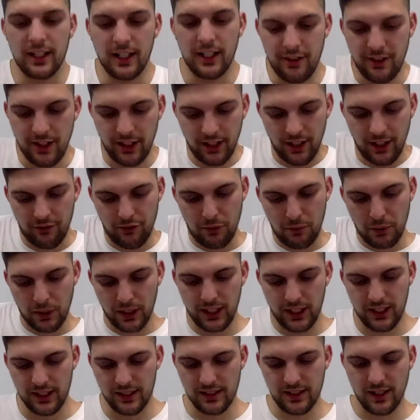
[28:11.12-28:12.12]
and I think
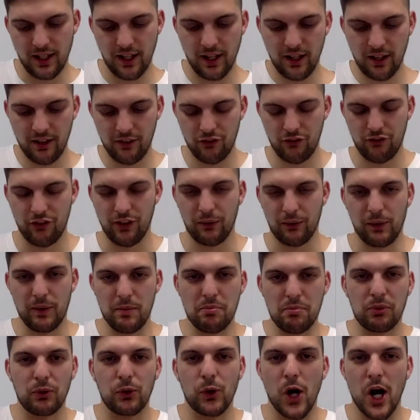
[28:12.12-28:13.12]
everybody is very
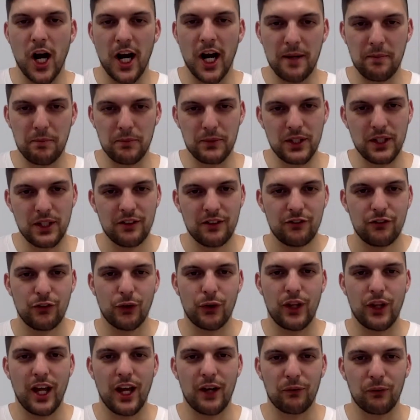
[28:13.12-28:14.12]
primed
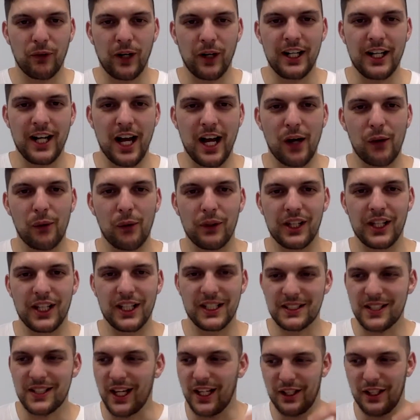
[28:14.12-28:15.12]
for that right now in
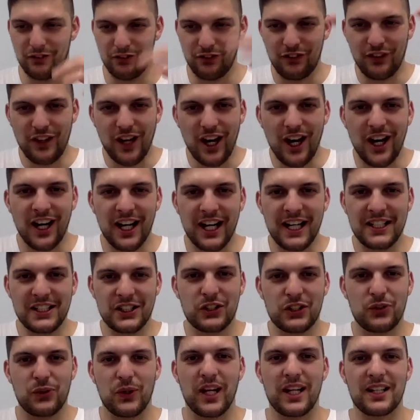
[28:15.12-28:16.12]
this kind of high
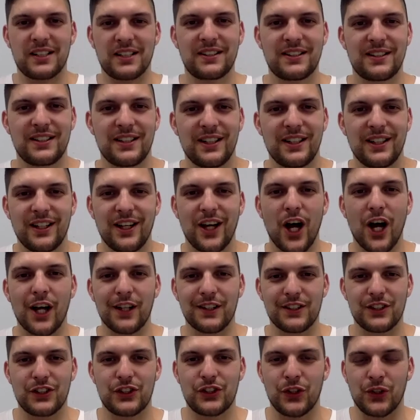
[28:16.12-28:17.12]
stress,
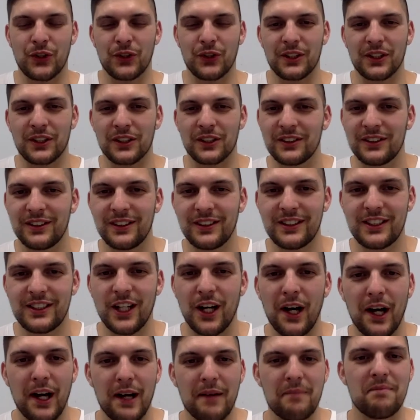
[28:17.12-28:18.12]
uncertain
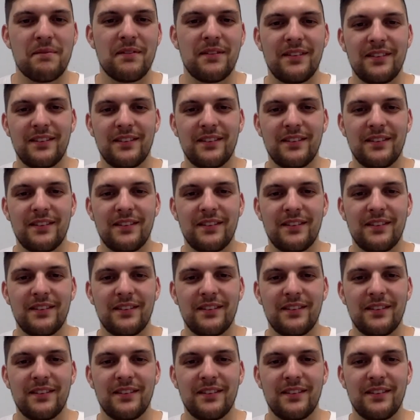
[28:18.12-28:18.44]
time.